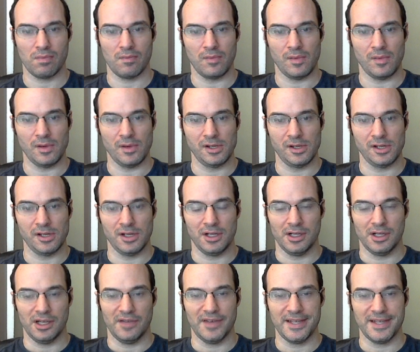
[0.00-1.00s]
If
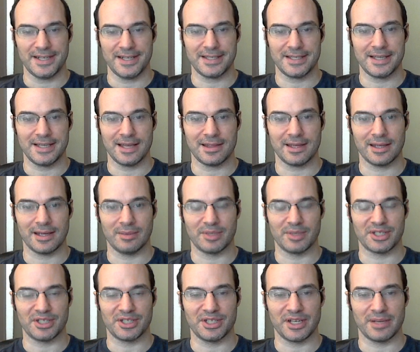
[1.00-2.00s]
he does nothing, I'm going to
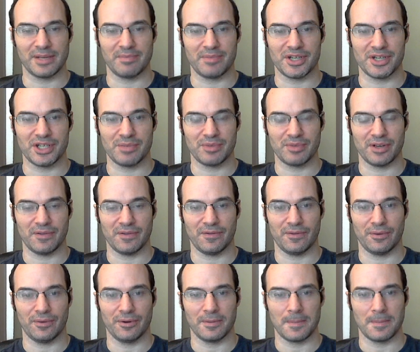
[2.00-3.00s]
stick a bishop on
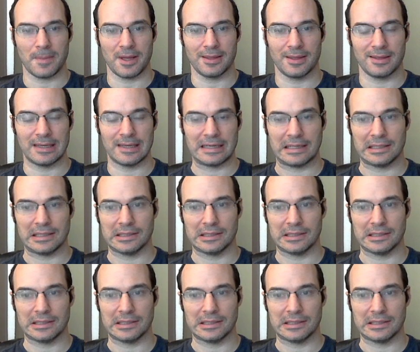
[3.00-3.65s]
f4, I think.